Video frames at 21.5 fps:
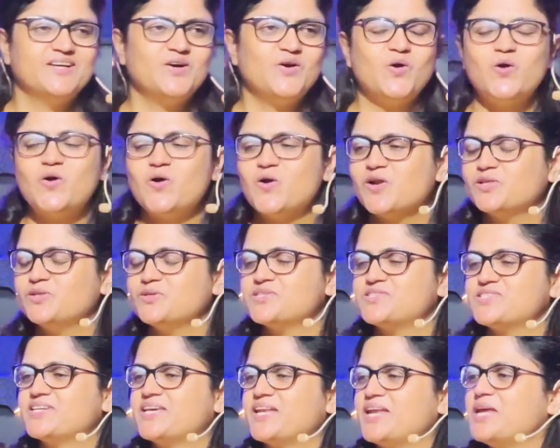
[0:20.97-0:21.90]
all
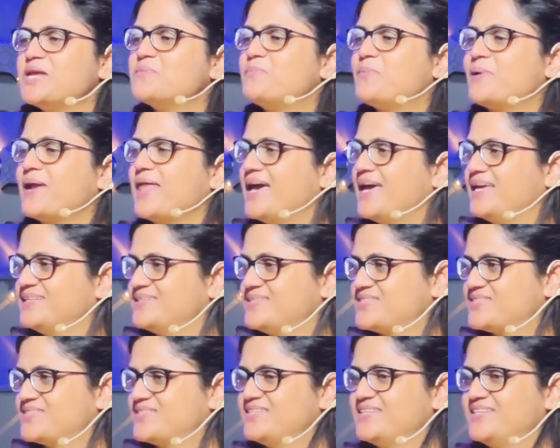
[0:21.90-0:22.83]
those green
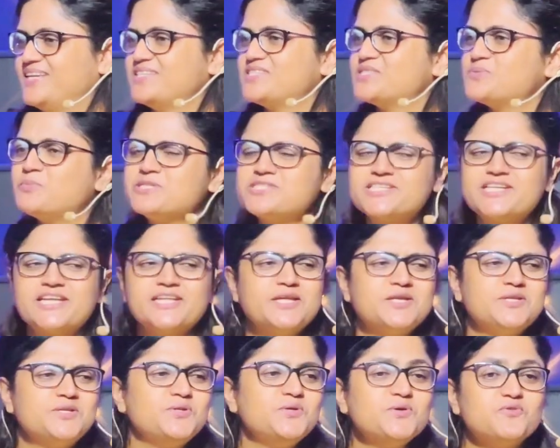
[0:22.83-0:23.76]
plants, especially
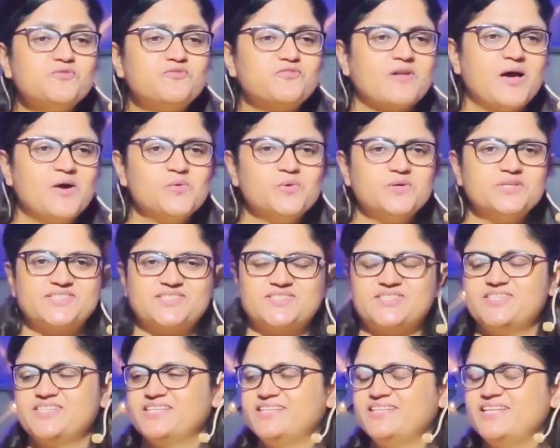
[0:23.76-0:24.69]
the new
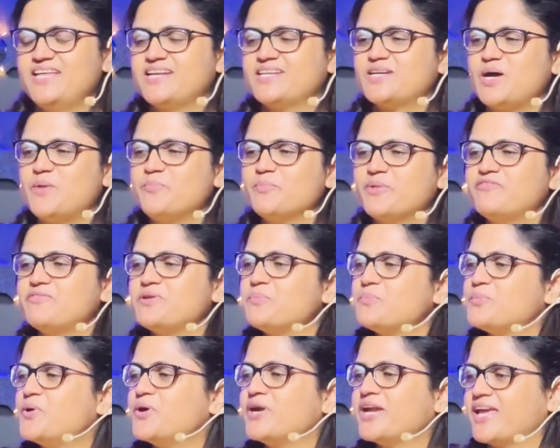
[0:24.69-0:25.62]
flowers that come every
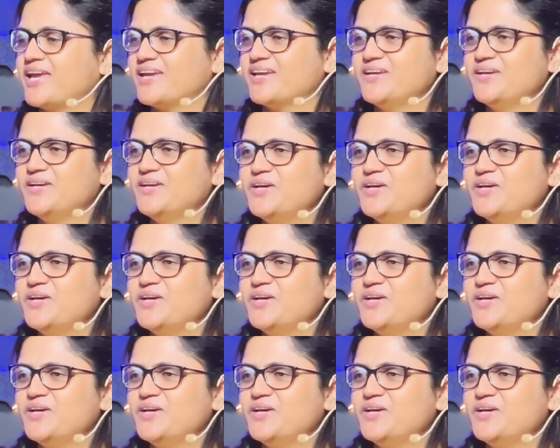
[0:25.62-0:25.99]
morning.